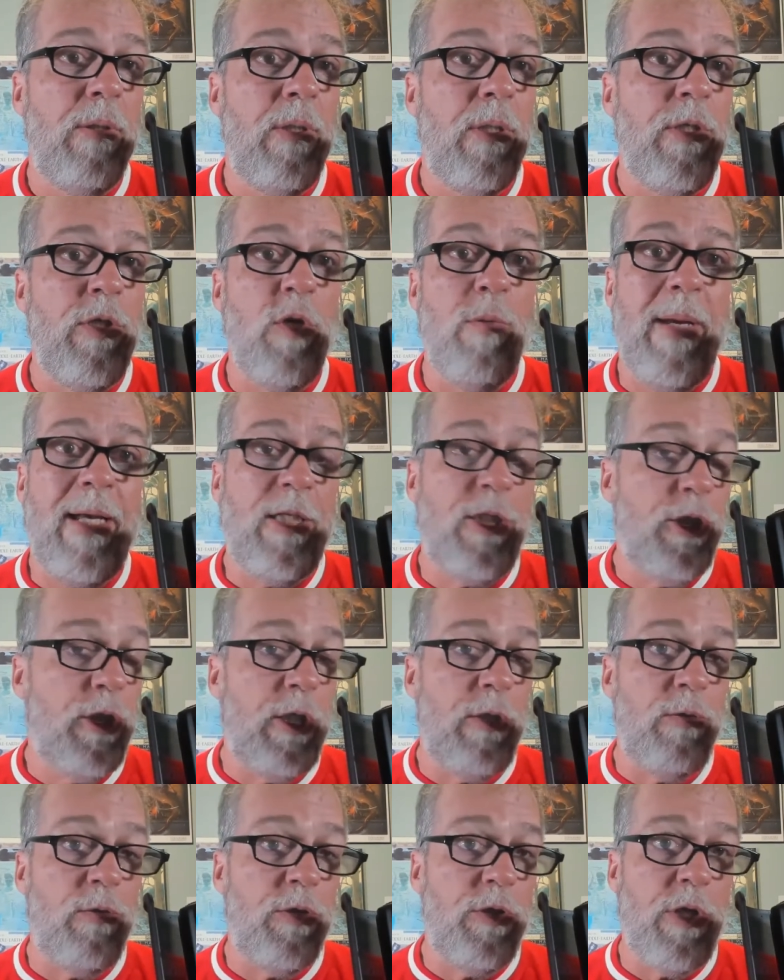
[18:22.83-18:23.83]
You may
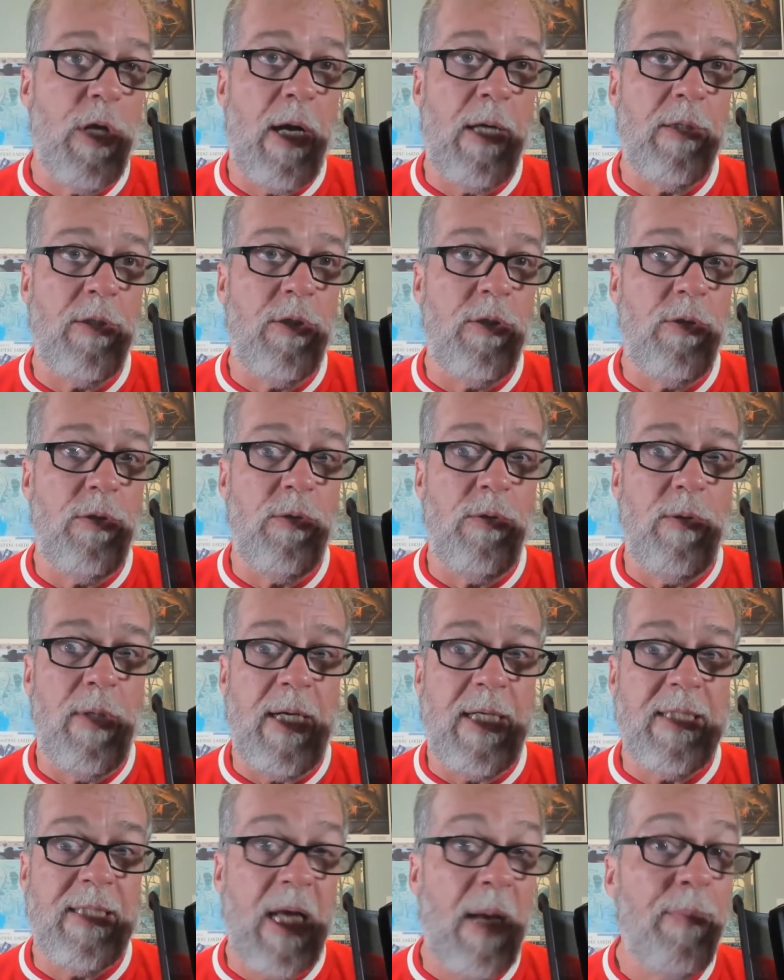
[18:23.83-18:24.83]
choose not to
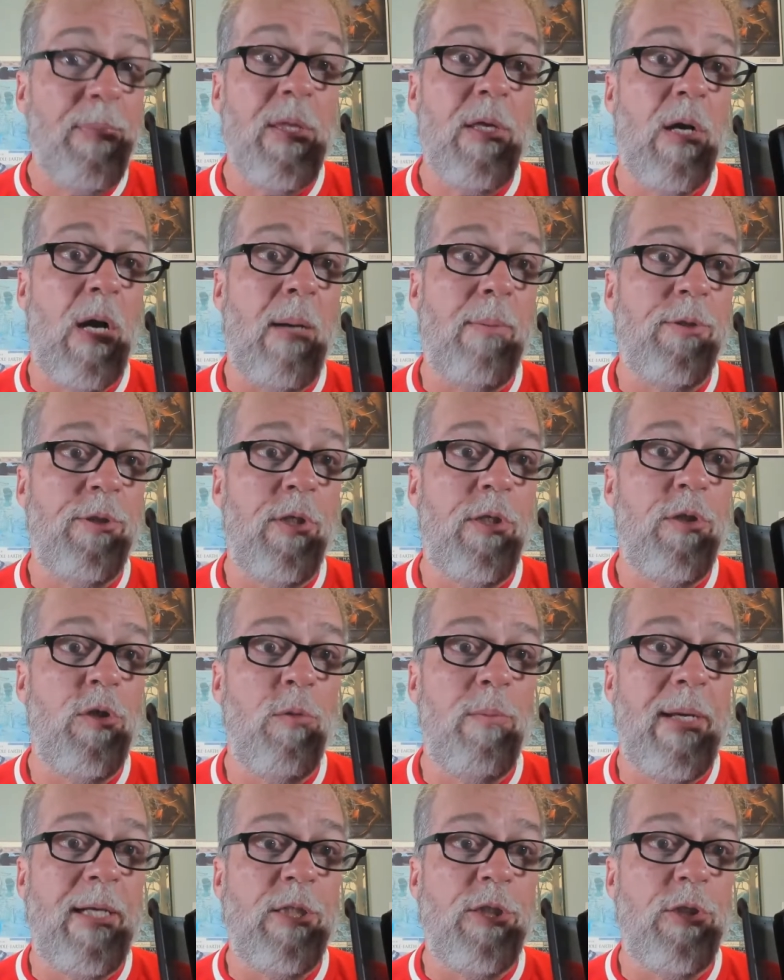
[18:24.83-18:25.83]
accept the option.
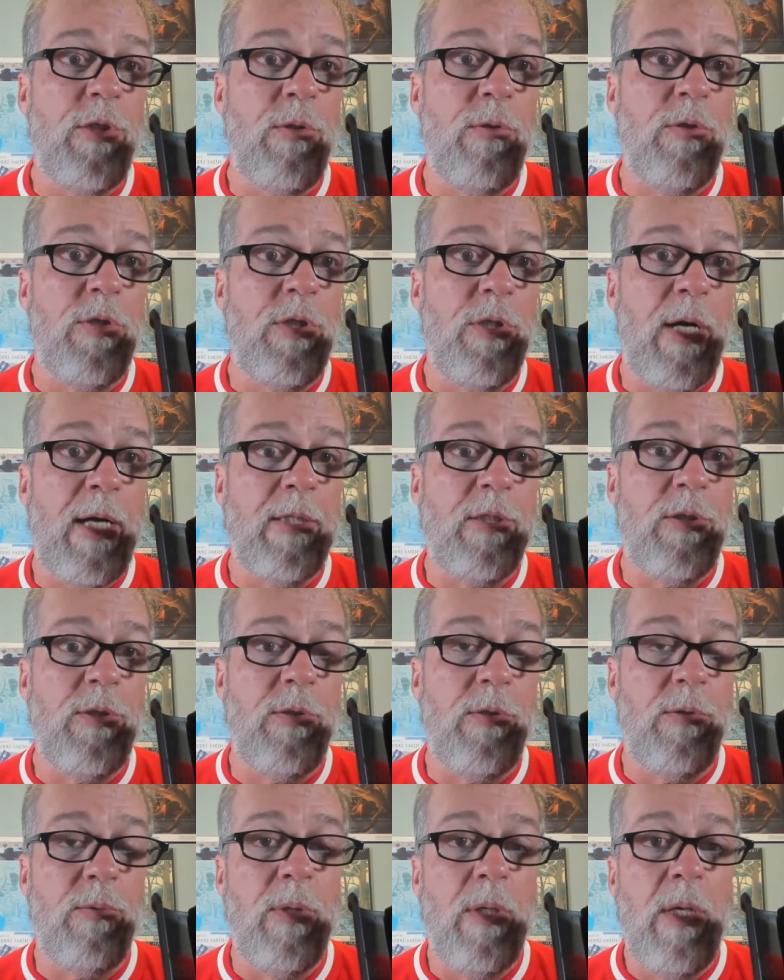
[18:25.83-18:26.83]
You may choose not
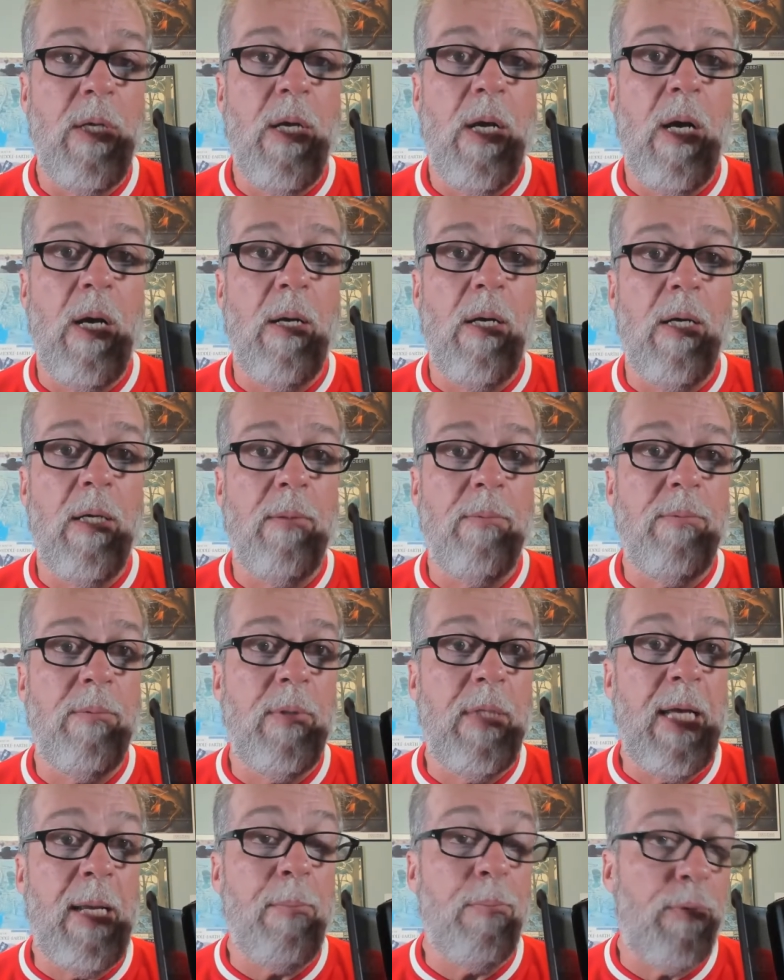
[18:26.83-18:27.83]
to
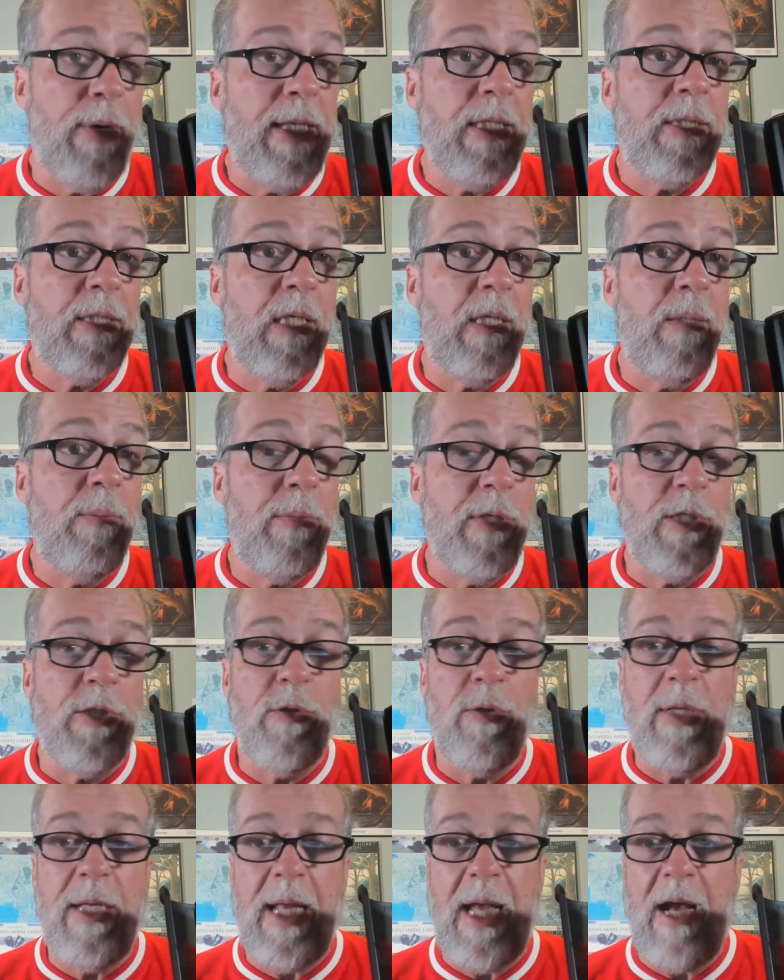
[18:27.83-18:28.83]
embrace it, but you
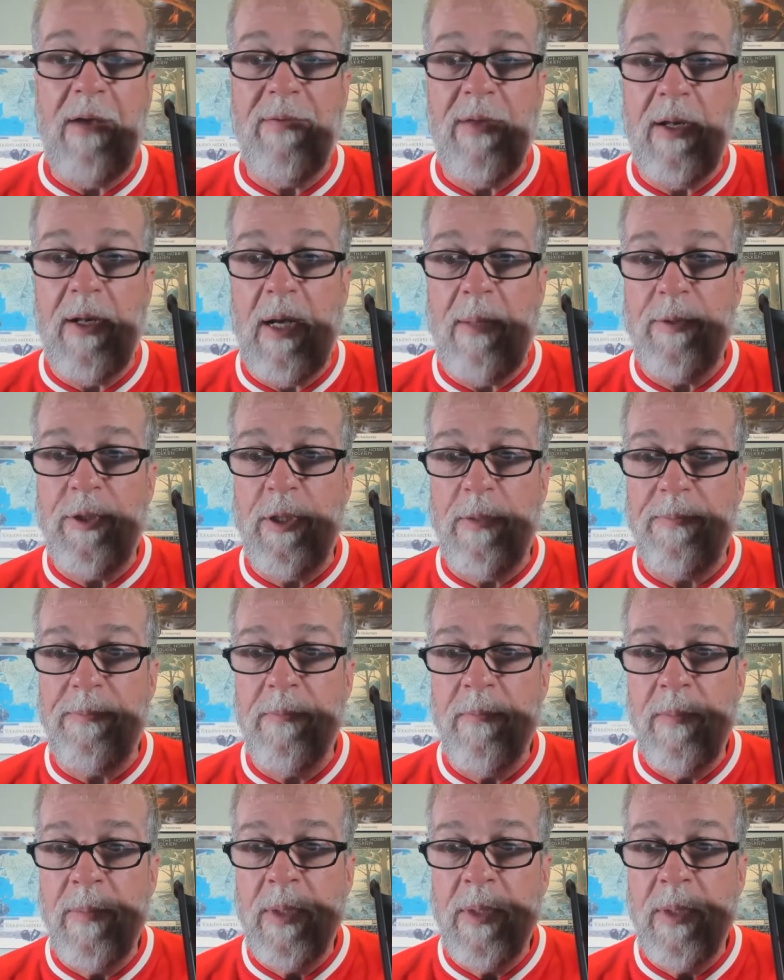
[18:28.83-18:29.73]
certainly have that option.